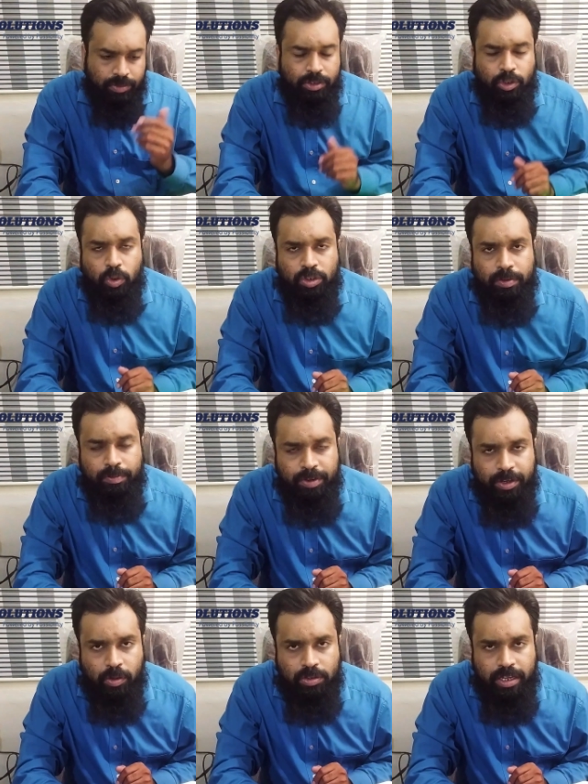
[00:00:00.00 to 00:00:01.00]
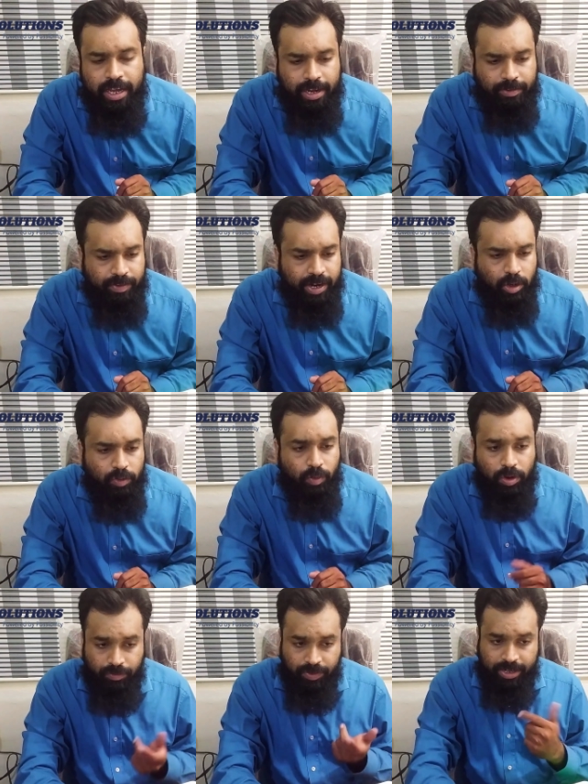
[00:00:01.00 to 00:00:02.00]
show some videos and find out
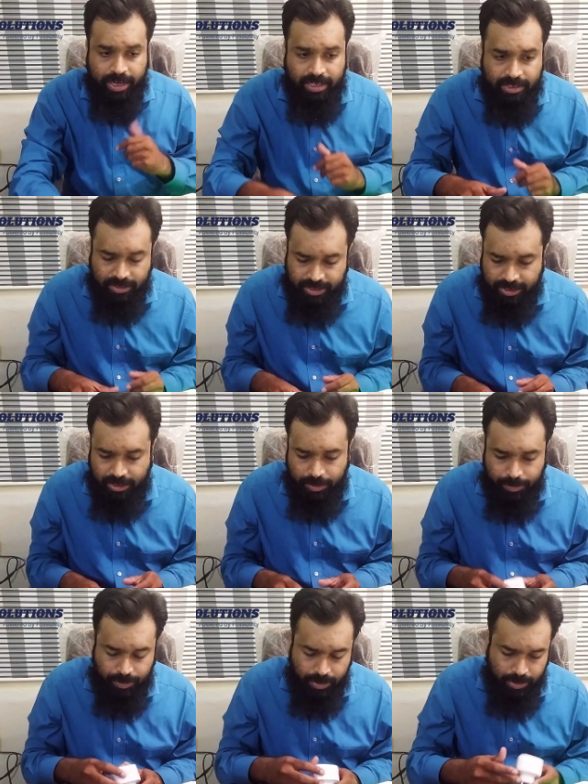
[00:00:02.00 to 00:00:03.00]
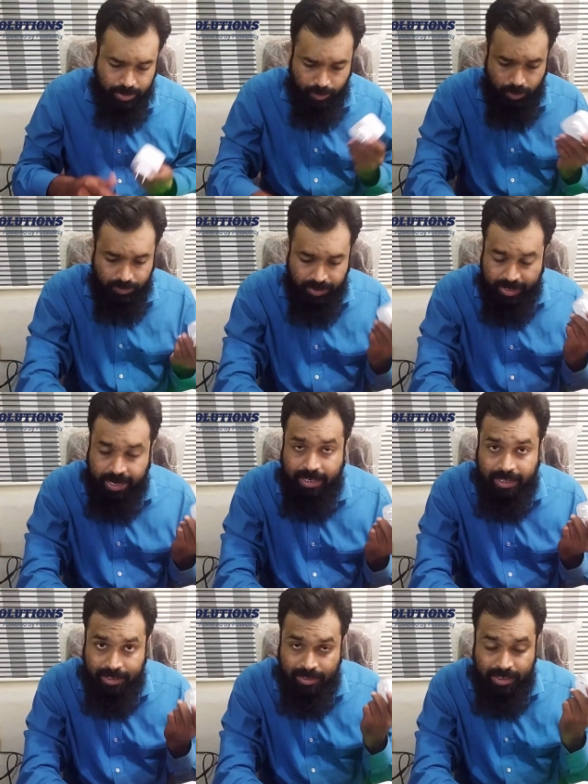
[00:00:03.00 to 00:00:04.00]
what we get inside the what we
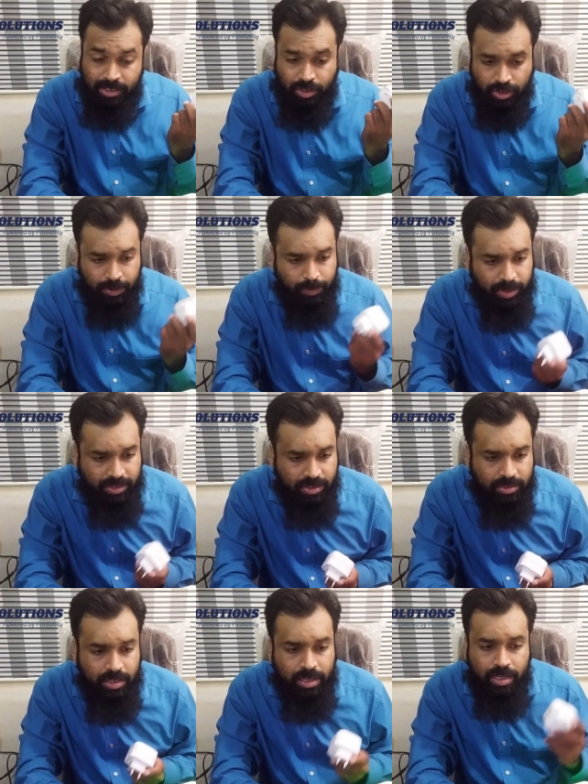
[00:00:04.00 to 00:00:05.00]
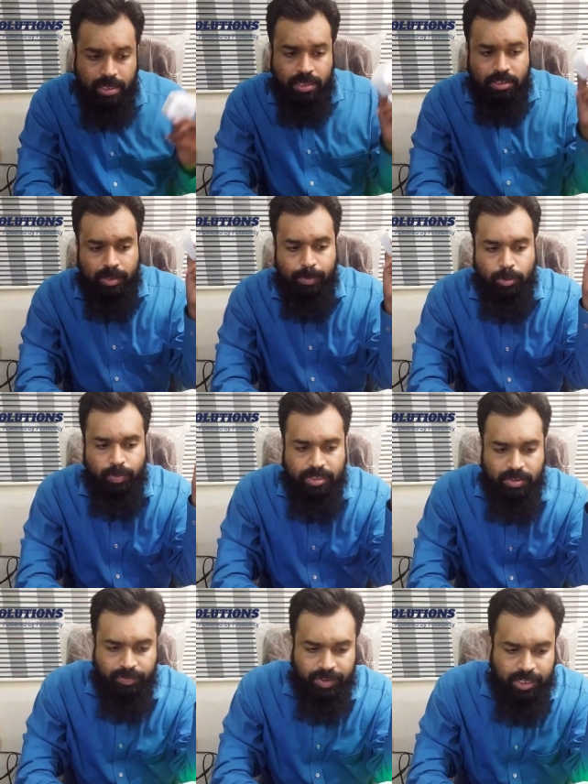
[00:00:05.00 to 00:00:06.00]
get in this cheap prices. Some
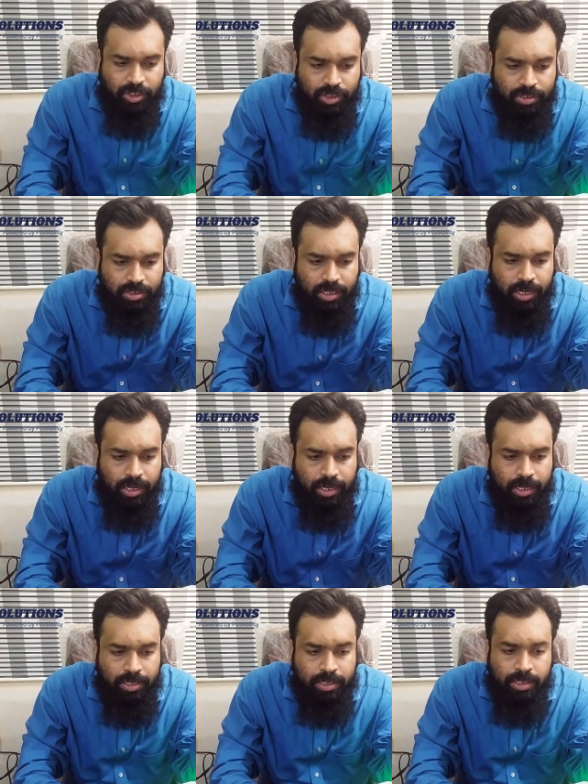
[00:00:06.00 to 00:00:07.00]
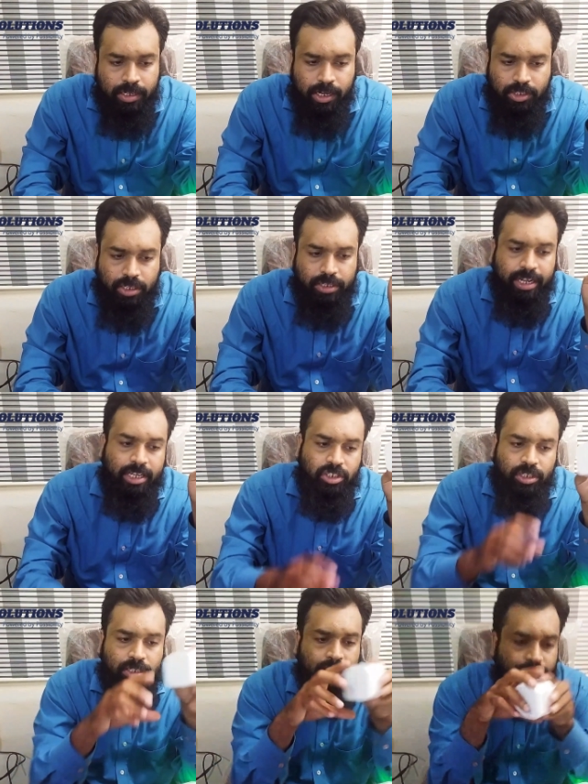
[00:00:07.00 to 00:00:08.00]
specifications are: it's a
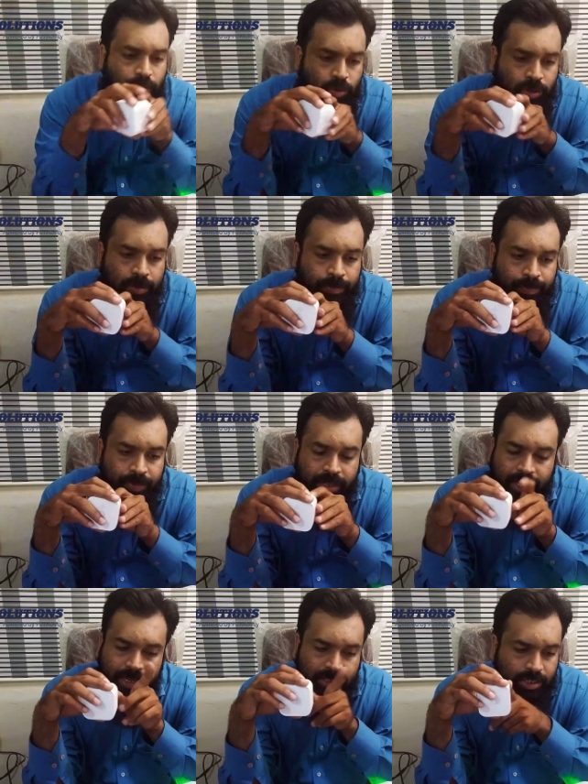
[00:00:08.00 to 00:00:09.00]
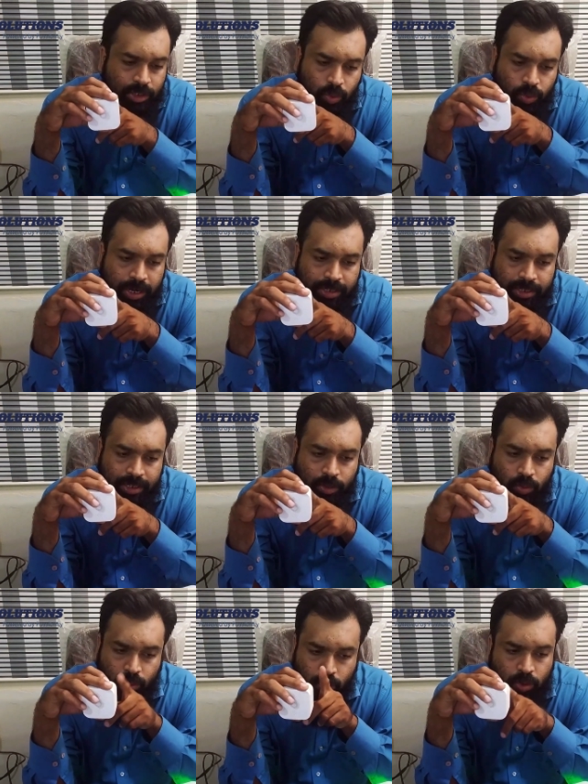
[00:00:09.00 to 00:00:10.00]
natural diffusion, AC 290 to
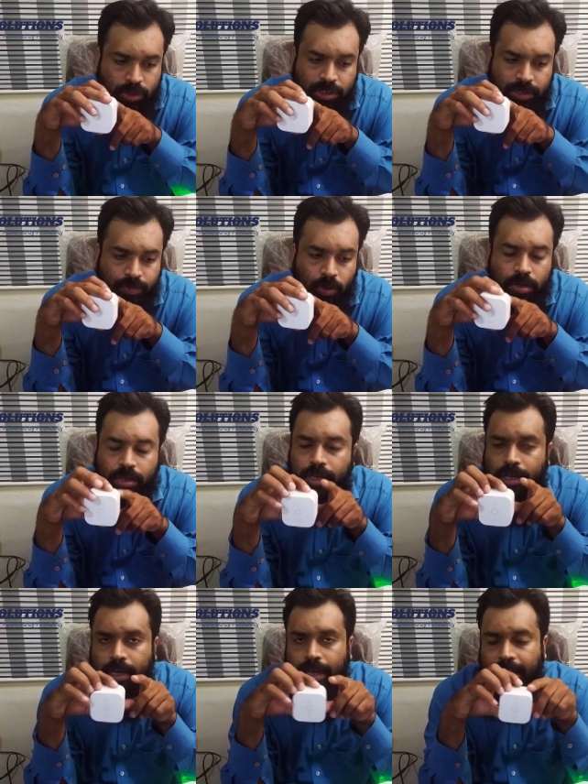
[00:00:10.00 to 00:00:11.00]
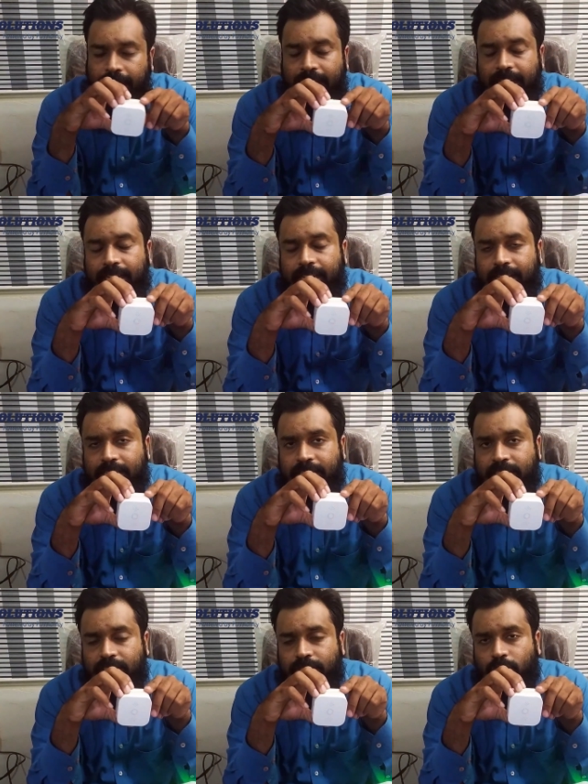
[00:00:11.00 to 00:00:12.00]
260 volt, LEL
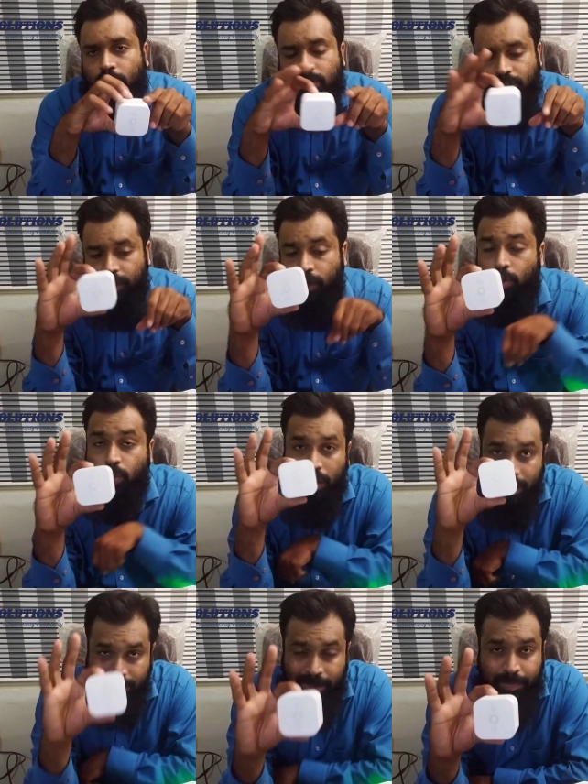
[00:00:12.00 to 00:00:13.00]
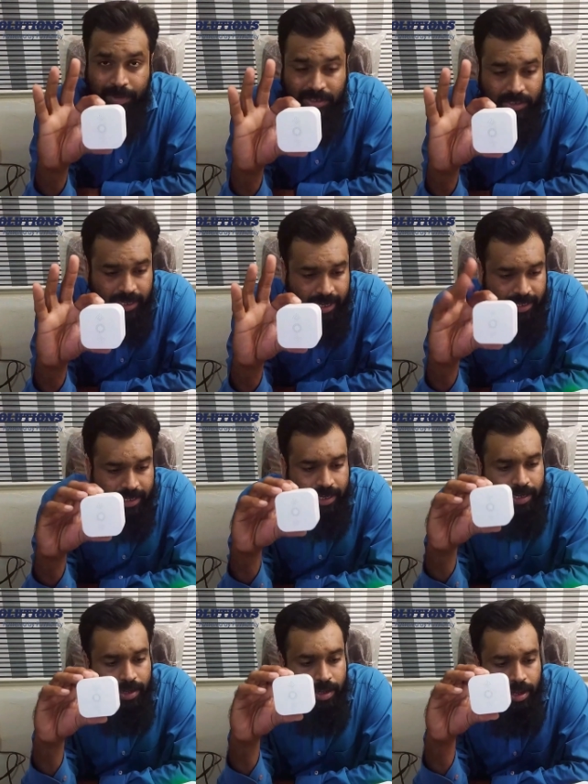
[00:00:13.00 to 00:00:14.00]
ranges from 0 to 100% LEL,